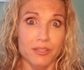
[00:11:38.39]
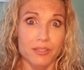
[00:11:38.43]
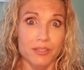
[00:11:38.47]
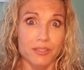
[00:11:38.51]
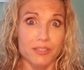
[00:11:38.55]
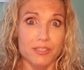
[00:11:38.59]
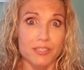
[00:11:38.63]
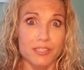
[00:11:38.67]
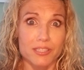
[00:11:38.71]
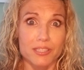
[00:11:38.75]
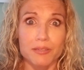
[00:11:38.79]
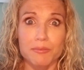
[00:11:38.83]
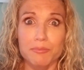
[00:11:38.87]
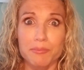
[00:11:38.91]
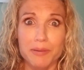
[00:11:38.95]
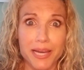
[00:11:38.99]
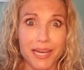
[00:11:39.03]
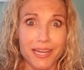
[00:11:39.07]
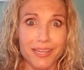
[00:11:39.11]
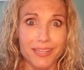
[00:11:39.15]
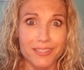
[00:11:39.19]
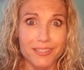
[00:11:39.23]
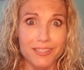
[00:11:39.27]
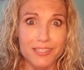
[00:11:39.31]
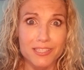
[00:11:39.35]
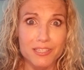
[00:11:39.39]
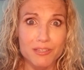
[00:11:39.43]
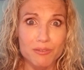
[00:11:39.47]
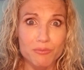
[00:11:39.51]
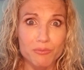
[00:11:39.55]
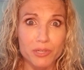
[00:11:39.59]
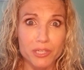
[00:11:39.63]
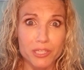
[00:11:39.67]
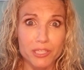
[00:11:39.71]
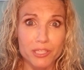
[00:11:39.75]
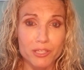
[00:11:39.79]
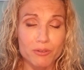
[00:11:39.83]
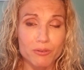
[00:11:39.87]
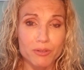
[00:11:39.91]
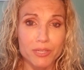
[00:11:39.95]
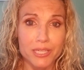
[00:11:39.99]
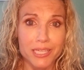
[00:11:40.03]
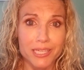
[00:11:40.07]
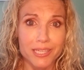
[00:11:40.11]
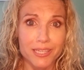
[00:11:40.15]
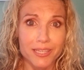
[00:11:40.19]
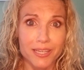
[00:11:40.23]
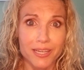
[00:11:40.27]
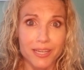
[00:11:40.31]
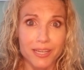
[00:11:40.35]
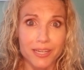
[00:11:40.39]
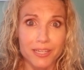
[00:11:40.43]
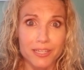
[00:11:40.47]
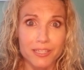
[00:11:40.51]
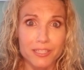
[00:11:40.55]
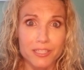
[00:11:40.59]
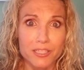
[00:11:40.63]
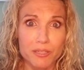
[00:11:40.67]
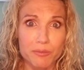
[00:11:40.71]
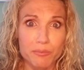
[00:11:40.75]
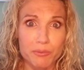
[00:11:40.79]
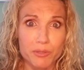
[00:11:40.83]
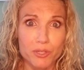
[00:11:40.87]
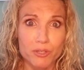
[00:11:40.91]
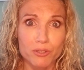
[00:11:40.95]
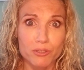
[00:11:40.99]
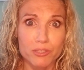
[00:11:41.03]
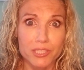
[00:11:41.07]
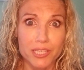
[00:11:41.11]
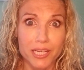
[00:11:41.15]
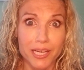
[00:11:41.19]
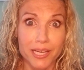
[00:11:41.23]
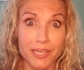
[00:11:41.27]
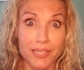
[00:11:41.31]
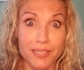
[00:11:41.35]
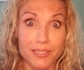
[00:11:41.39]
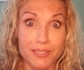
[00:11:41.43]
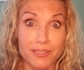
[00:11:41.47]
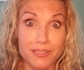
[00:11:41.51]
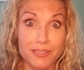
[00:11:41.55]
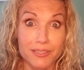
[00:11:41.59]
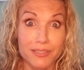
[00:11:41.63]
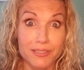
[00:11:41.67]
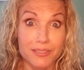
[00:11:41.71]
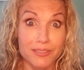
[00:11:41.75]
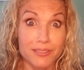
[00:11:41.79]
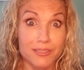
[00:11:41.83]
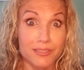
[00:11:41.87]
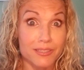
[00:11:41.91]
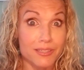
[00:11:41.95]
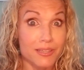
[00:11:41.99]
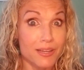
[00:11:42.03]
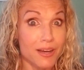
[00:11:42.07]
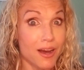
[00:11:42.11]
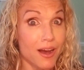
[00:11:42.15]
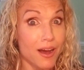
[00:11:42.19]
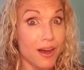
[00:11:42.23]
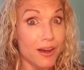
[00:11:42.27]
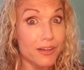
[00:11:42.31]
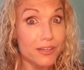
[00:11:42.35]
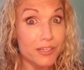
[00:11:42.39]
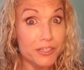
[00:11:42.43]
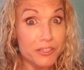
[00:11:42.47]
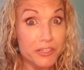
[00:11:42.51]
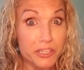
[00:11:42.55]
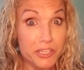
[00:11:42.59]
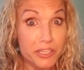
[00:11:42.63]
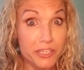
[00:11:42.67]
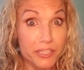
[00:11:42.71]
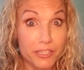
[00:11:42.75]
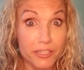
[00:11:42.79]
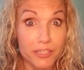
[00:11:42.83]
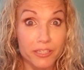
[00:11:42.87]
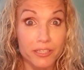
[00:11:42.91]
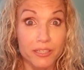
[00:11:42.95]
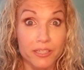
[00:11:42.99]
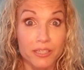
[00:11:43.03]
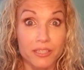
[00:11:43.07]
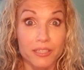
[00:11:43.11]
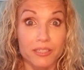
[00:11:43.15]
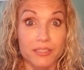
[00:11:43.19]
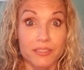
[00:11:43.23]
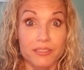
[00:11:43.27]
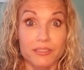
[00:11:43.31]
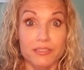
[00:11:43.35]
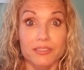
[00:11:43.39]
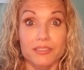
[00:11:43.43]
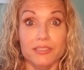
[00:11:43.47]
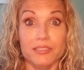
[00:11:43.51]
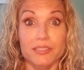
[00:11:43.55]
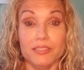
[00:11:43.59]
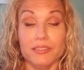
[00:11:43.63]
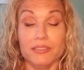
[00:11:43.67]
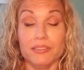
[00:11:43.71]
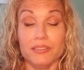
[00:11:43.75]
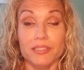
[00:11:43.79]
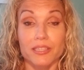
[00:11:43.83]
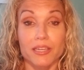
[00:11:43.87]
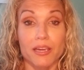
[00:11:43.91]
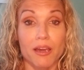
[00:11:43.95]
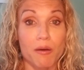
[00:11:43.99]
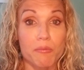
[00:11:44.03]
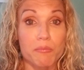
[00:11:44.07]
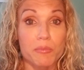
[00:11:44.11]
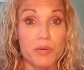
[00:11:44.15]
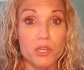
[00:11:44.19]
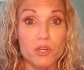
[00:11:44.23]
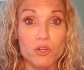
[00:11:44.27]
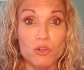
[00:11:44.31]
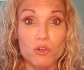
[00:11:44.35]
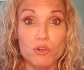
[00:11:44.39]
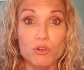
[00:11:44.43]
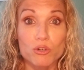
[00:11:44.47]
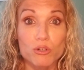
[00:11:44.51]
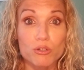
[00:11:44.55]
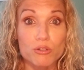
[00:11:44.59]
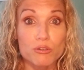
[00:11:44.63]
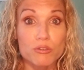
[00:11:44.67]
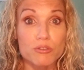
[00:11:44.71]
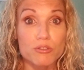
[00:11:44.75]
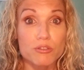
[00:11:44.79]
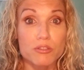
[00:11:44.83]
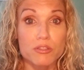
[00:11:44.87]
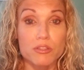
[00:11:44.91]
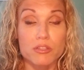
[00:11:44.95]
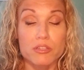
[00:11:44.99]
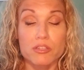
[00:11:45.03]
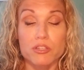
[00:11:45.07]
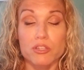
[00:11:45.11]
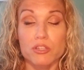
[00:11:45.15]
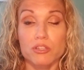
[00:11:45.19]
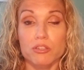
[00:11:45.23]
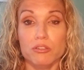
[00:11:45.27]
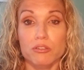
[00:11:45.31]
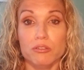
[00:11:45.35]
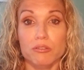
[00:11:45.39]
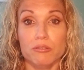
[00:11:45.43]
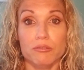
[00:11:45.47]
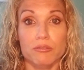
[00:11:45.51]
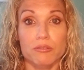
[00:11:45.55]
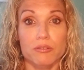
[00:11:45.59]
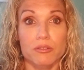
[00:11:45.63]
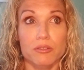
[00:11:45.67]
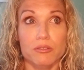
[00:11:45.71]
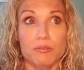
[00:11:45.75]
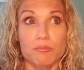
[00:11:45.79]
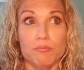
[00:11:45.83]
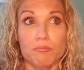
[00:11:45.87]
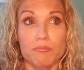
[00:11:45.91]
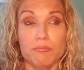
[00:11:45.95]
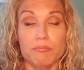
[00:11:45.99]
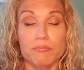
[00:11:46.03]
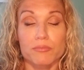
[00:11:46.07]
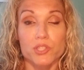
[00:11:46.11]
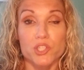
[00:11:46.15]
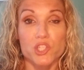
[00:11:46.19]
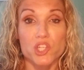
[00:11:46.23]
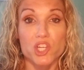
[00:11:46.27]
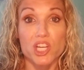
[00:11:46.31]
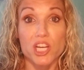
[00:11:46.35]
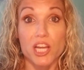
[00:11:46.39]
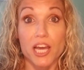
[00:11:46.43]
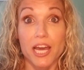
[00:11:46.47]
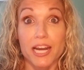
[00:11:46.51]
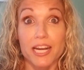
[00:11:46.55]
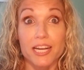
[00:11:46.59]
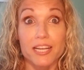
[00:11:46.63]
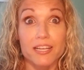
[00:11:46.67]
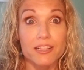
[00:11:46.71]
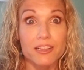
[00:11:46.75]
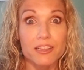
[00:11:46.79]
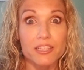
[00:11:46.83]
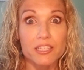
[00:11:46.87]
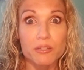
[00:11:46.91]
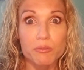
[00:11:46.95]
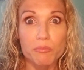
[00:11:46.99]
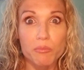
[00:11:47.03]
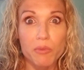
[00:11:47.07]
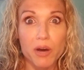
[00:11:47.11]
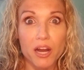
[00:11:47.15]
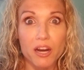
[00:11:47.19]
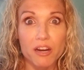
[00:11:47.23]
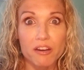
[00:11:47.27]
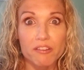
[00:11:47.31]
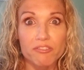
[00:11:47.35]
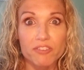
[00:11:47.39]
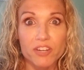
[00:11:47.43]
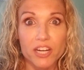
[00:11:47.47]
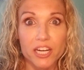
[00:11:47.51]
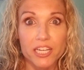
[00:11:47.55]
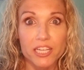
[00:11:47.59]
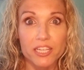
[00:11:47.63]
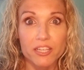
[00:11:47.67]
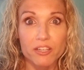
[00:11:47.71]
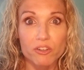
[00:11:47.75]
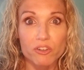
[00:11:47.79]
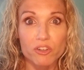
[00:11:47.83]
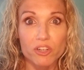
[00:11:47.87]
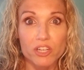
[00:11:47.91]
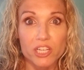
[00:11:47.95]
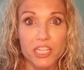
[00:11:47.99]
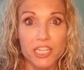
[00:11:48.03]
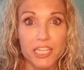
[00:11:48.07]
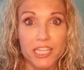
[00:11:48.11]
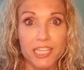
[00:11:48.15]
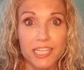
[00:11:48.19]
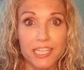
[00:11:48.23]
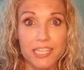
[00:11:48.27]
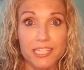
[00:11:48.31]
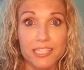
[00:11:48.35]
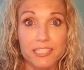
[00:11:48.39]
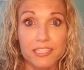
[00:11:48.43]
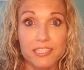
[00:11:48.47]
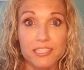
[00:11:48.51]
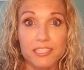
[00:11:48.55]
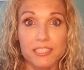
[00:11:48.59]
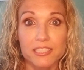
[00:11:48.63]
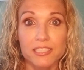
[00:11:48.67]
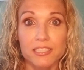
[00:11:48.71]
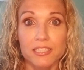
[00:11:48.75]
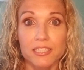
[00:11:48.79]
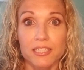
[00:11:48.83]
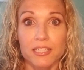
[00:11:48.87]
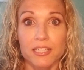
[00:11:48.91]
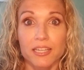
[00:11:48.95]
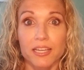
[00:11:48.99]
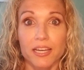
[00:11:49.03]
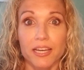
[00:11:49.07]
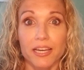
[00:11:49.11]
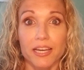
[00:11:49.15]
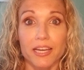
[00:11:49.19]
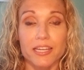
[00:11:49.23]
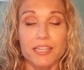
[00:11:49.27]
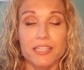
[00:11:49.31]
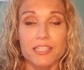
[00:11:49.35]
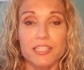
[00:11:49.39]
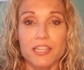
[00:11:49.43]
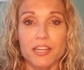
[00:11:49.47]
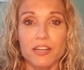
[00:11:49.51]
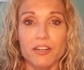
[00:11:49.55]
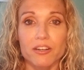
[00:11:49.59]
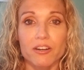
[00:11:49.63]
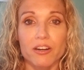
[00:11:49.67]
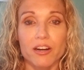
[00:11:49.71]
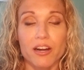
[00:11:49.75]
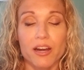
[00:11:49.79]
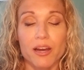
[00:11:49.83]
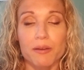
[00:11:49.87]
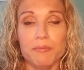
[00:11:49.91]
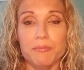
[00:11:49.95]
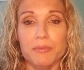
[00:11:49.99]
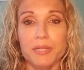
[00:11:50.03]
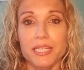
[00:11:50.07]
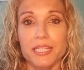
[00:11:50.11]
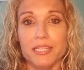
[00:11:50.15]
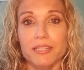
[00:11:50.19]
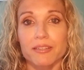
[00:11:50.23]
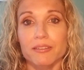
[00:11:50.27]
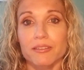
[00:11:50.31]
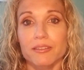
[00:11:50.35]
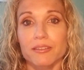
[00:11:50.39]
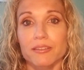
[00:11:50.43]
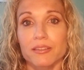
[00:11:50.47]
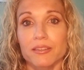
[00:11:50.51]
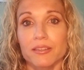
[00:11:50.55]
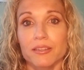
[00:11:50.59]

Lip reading: sit back and see what you eat in a typical day. It's not good. The chemicals, the genetically modified ingredients, etc. I mean,